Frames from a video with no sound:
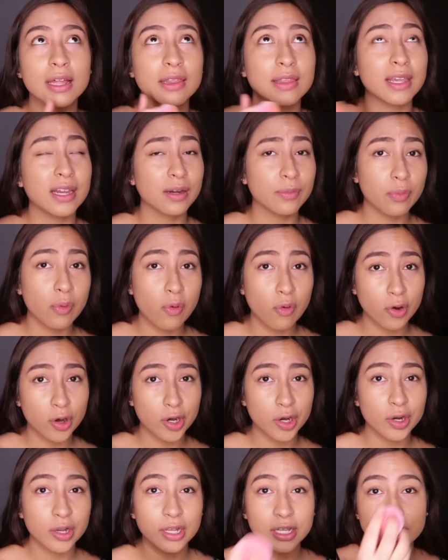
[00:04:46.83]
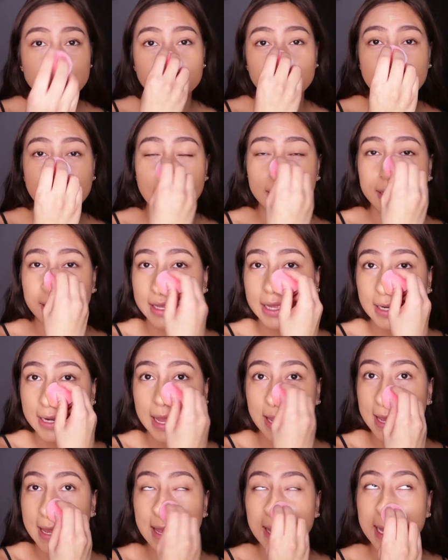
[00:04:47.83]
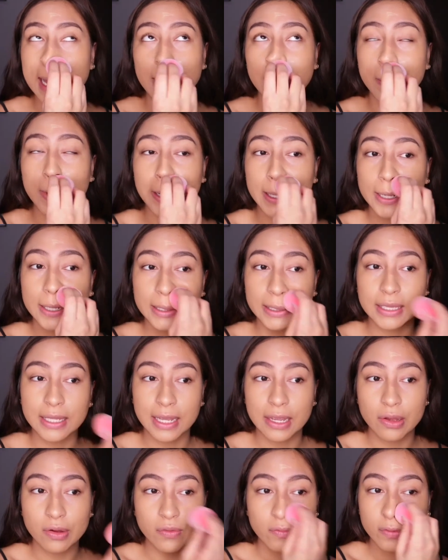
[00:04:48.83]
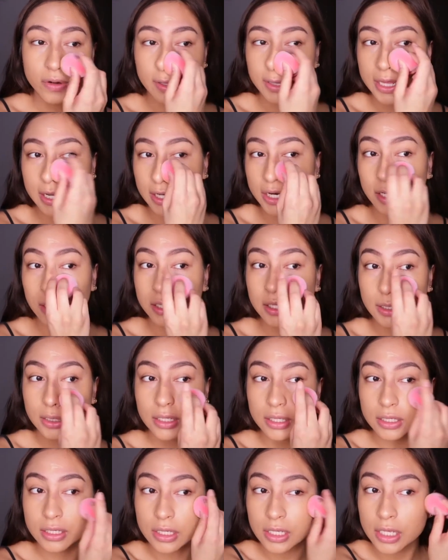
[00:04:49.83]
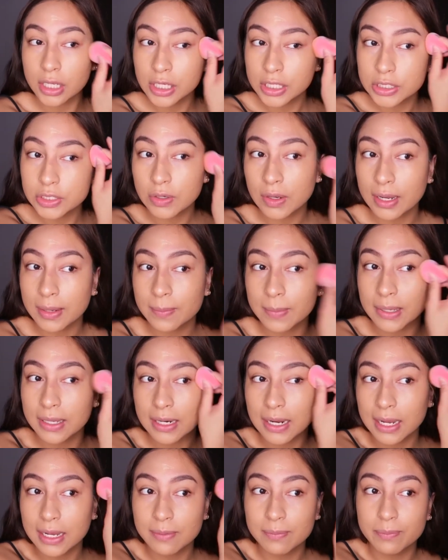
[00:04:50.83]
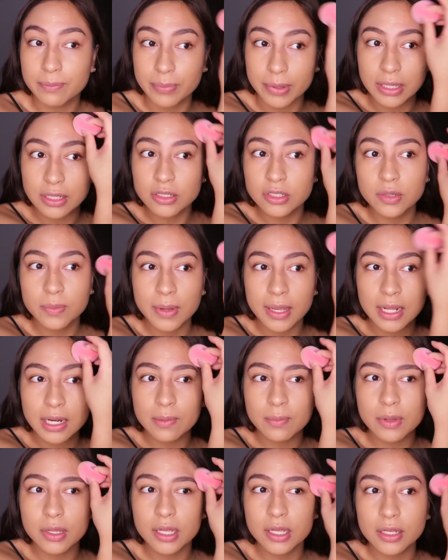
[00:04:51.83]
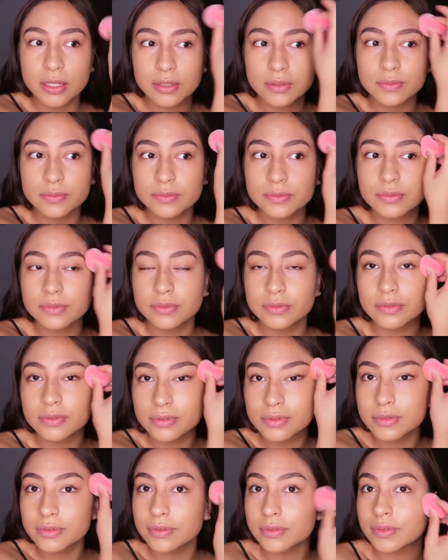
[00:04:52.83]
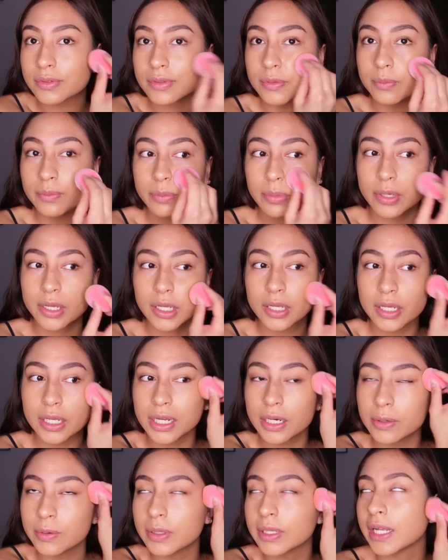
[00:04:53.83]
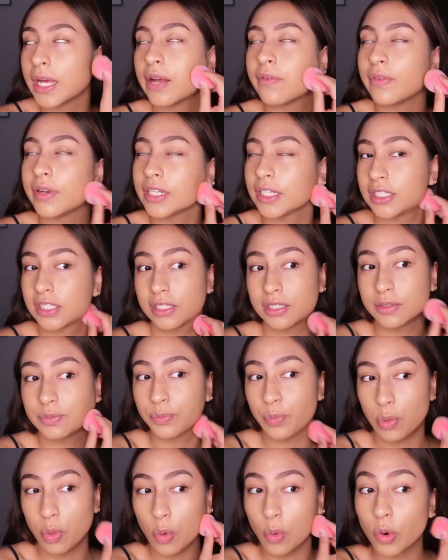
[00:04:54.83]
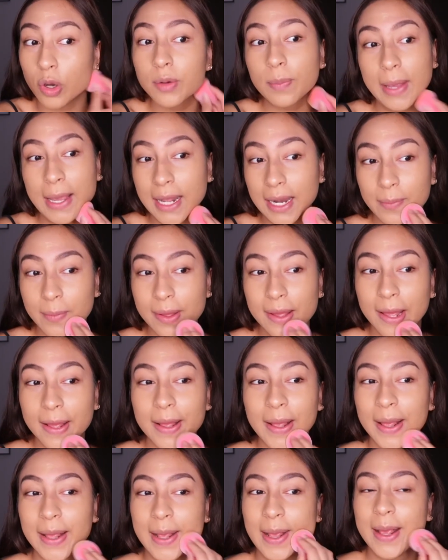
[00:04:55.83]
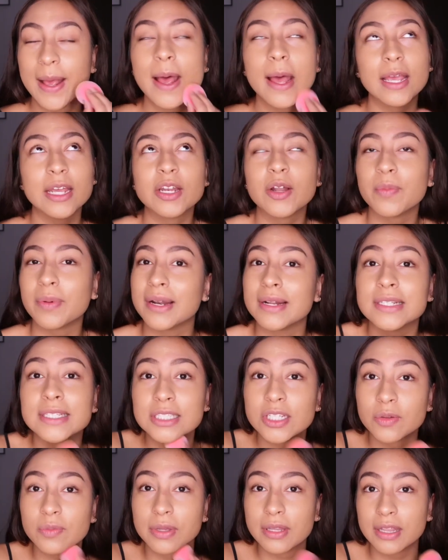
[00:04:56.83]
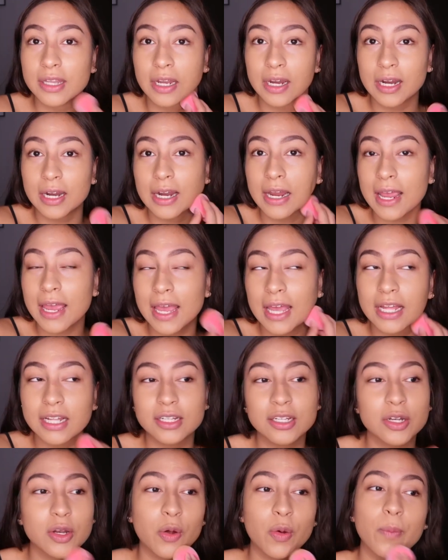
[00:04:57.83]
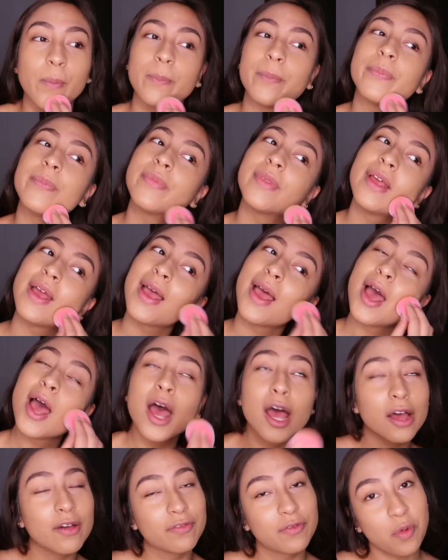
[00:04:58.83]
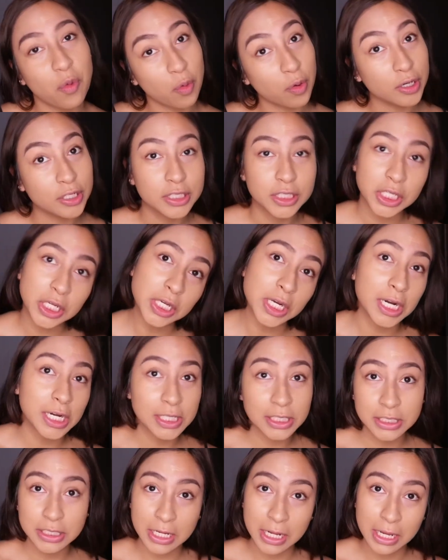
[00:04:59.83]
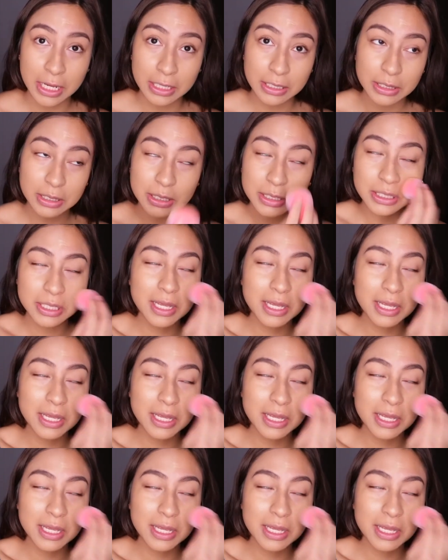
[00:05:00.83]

the airport, because we had like an eight hour layover there. So I mean, I've been to Panama, but I really haven't explored Panama, you know, but I've still been there. And you know, Of course, the United States.